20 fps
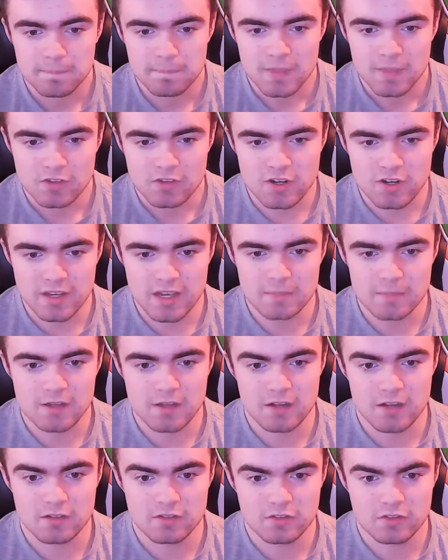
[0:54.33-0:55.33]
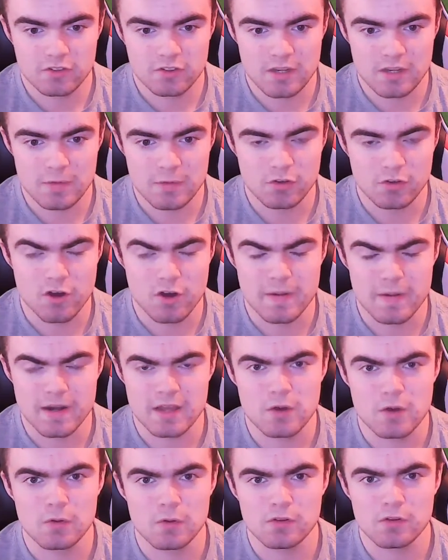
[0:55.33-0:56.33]
Gillingham, they aren't a team who score many
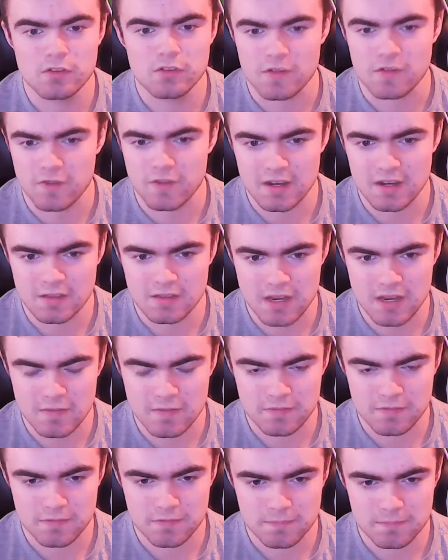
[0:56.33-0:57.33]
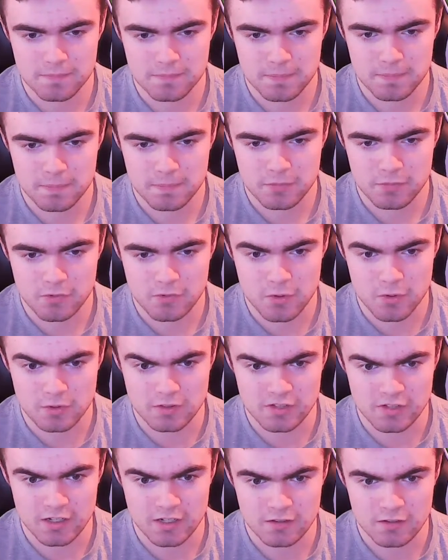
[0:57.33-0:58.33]
goals. I think they've scored the
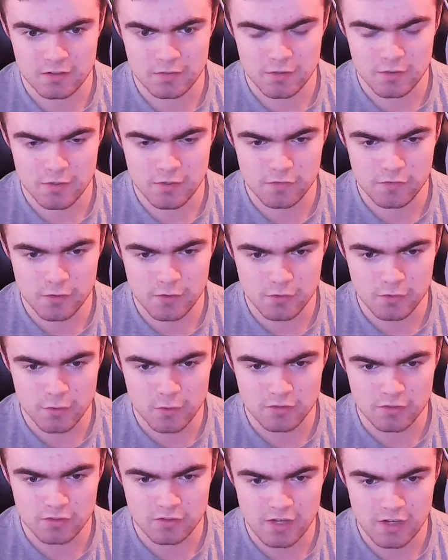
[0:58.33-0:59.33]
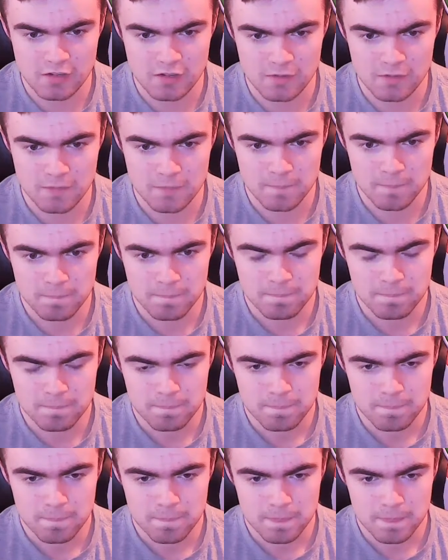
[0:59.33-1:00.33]
second few goals this season.
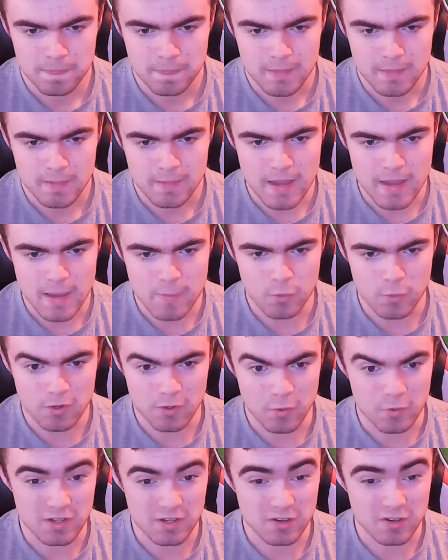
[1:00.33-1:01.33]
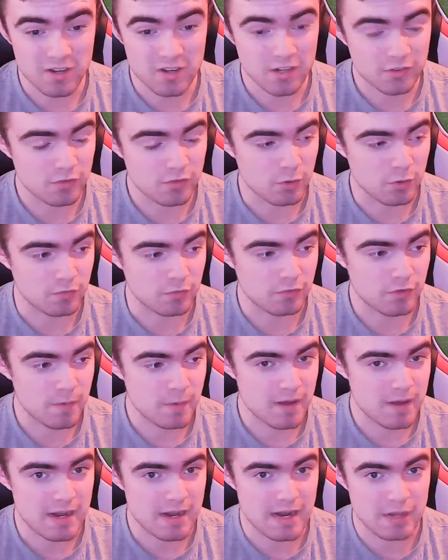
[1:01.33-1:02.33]
Only Doncaster scored
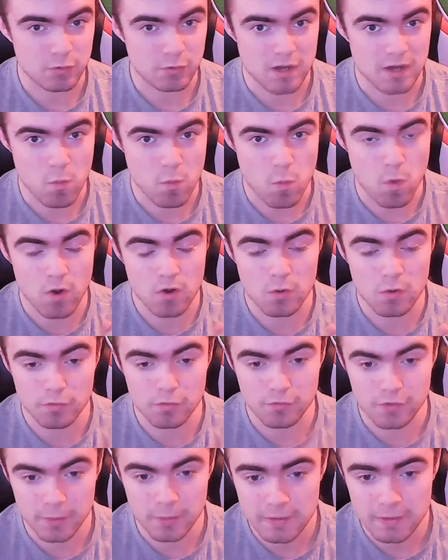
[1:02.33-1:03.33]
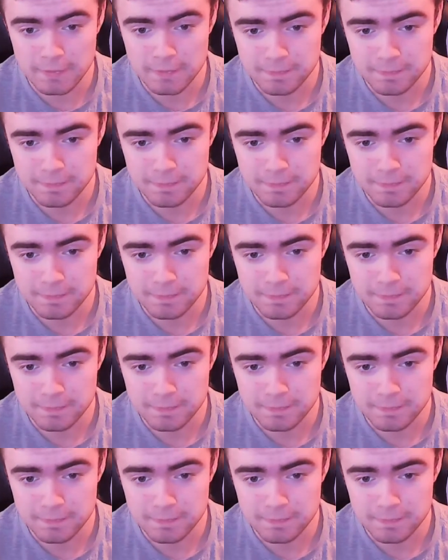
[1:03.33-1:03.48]
fewer, and that's only one goal fewer.